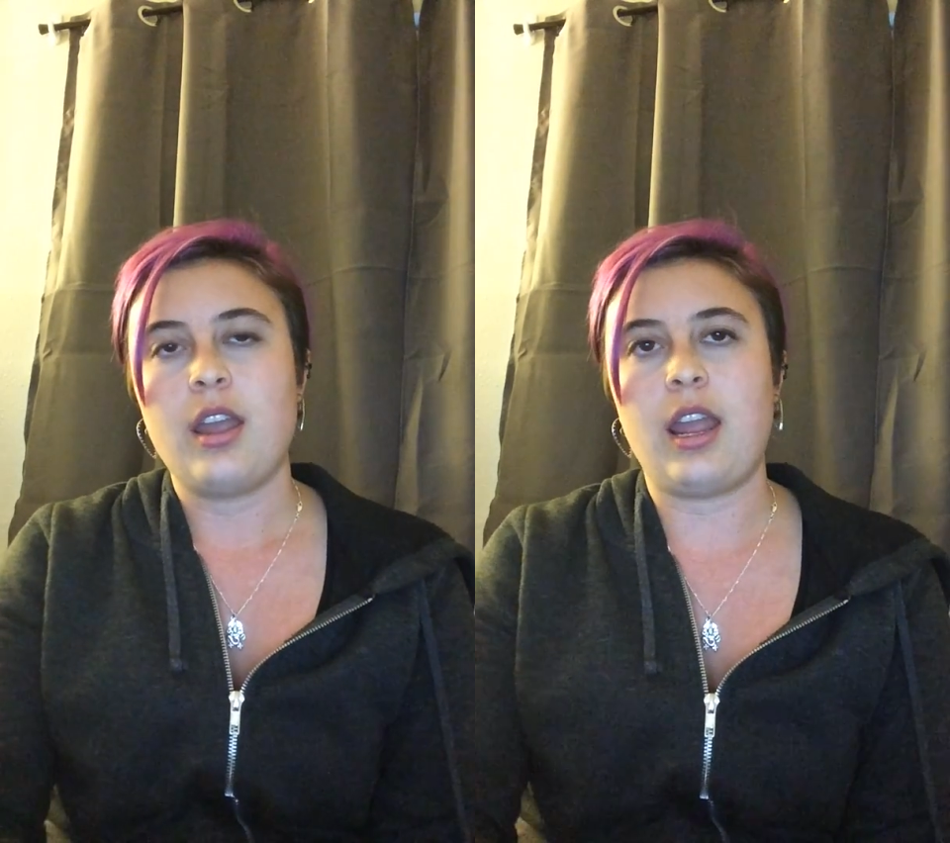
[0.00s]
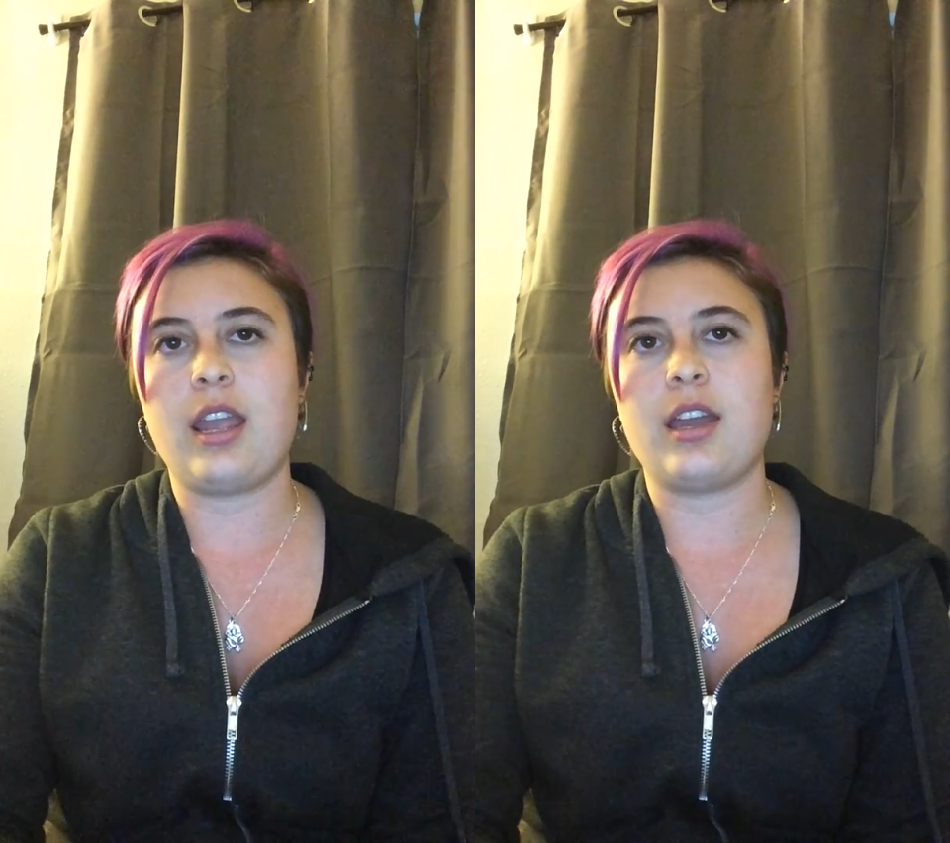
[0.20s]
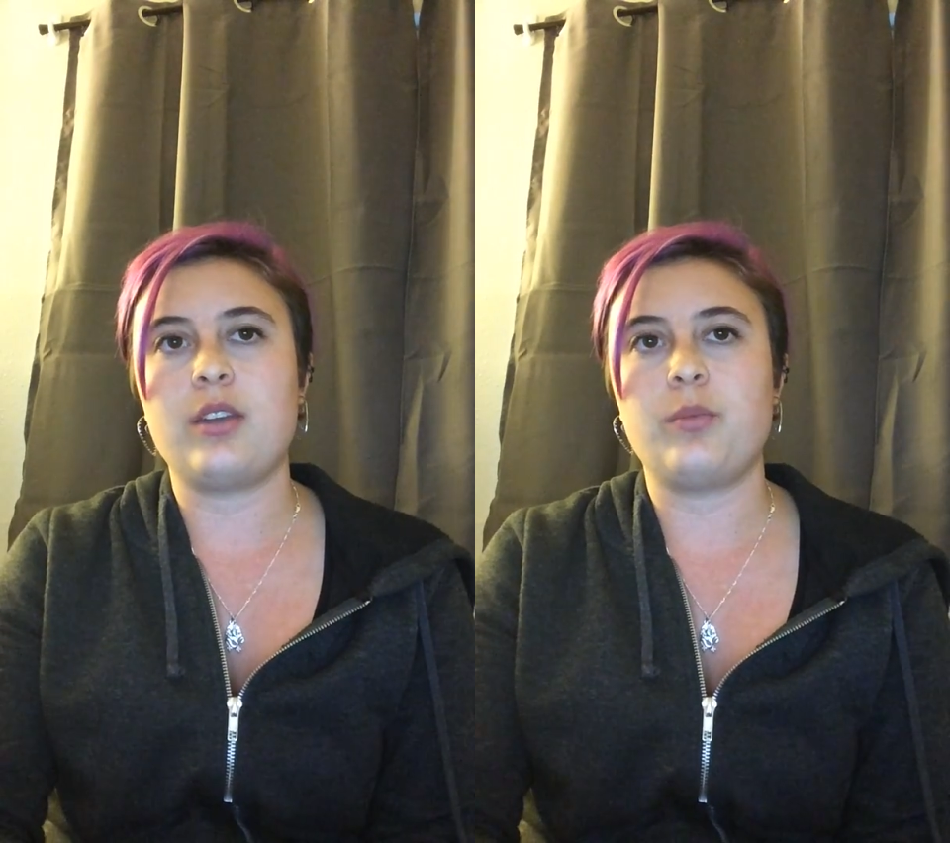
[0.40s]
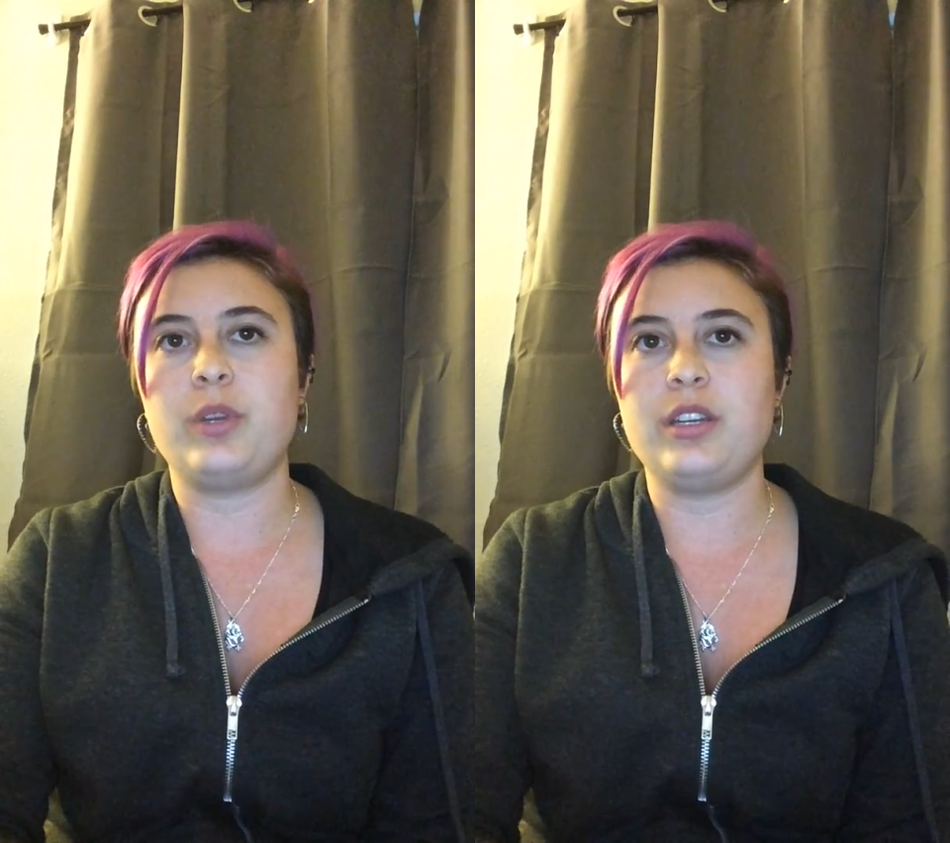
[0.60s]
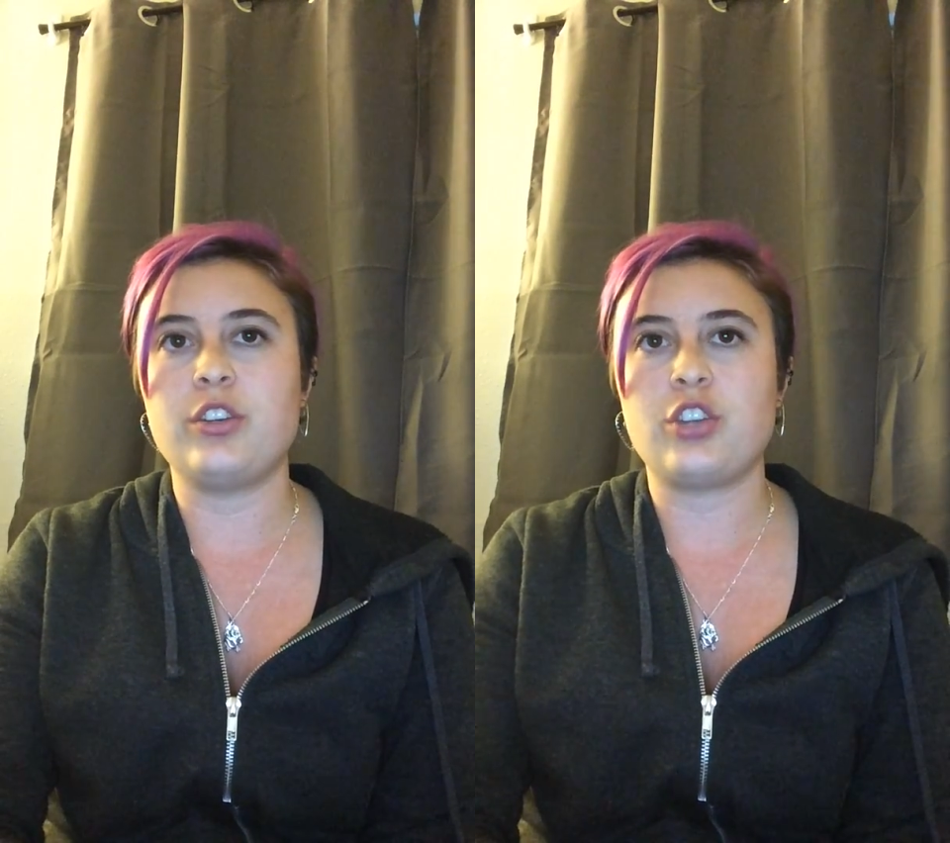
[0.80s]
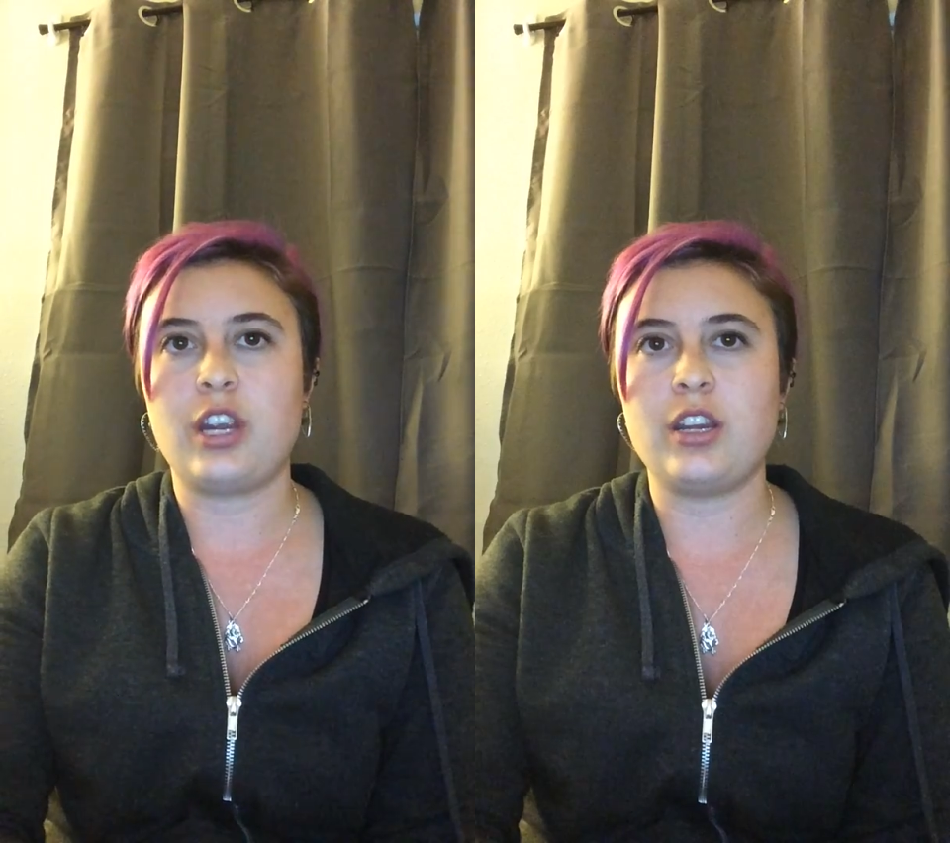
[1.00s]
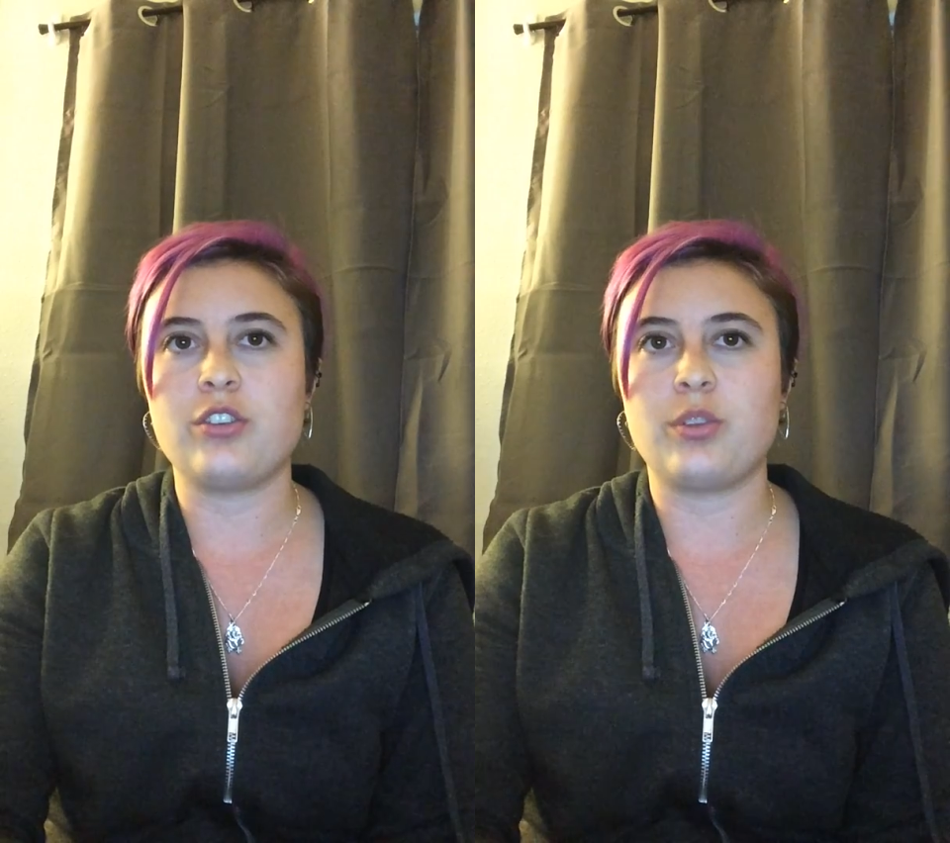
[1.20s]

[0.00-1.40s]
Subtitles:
and we need to change